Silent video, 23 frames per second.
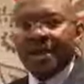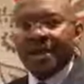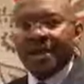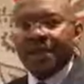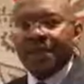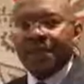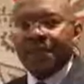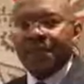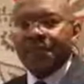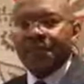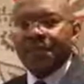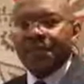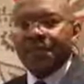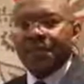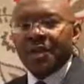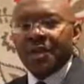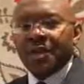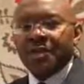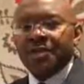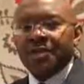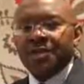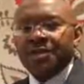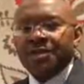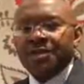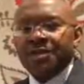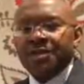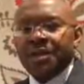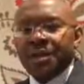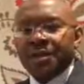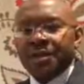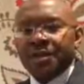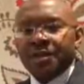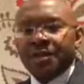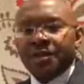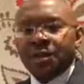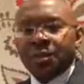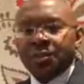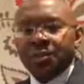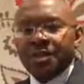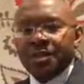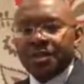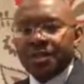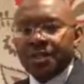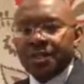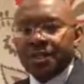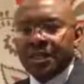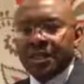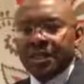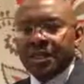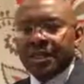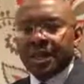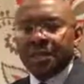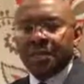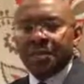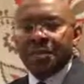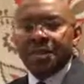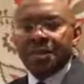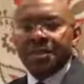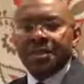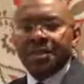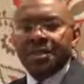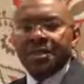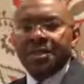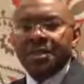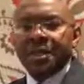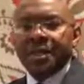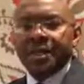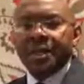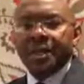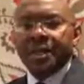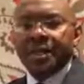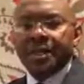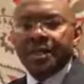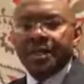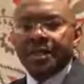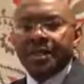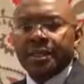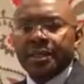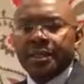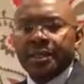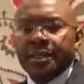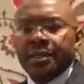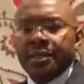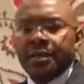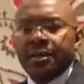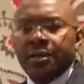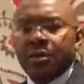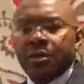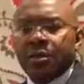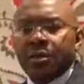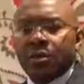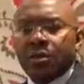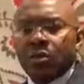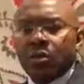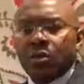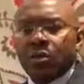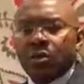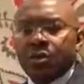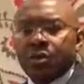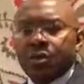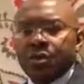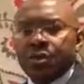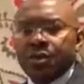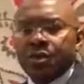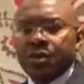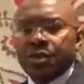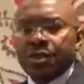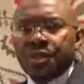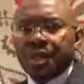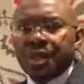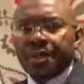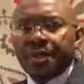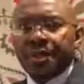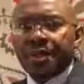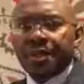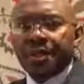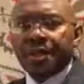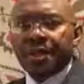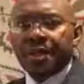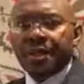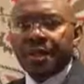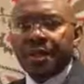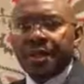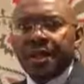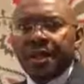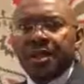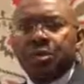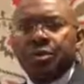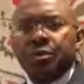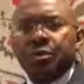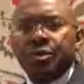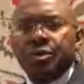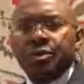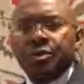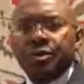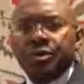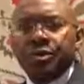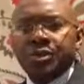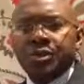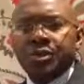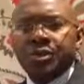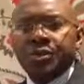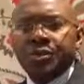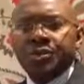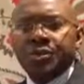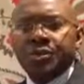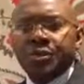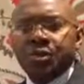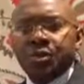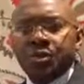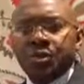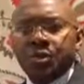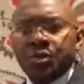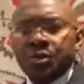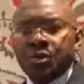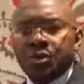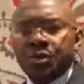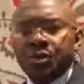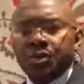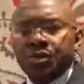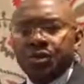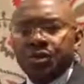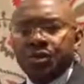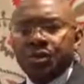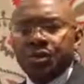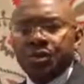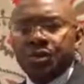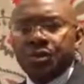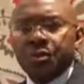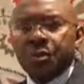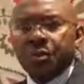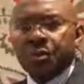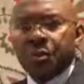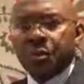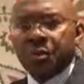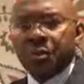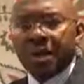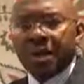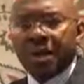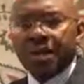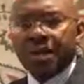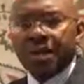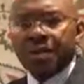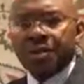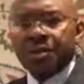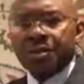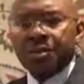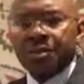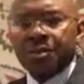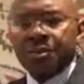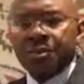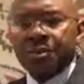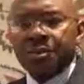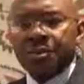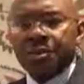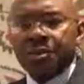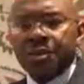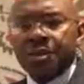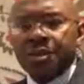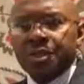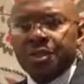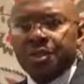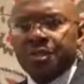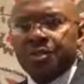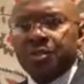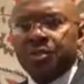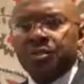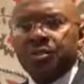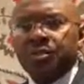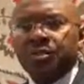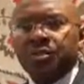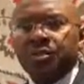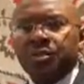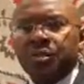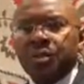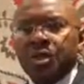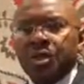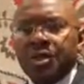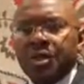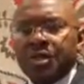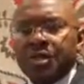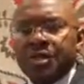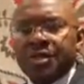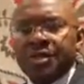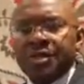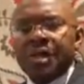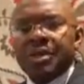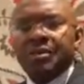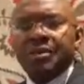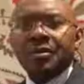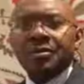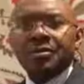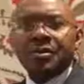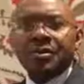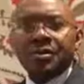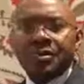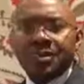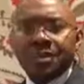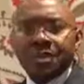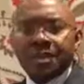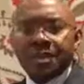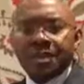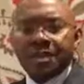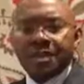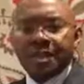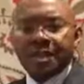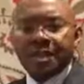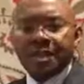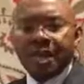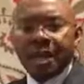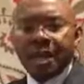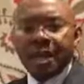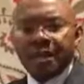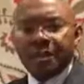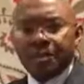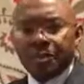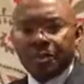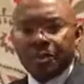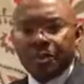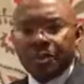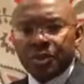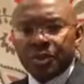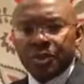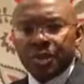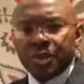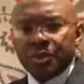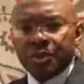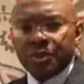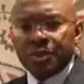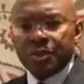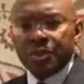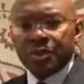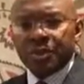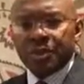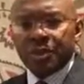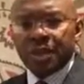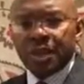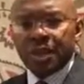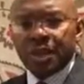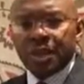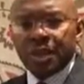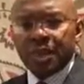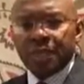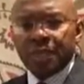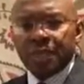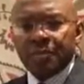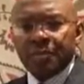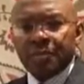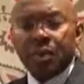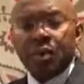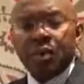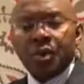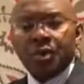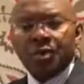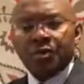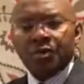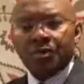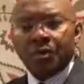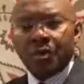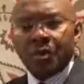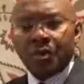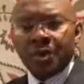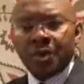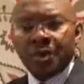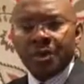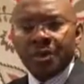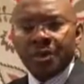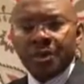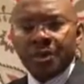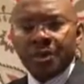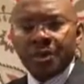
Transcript: The steering committee that happened in The Hague was, I think, another opportunity for the global partnership to think through some of the things that are important going forward.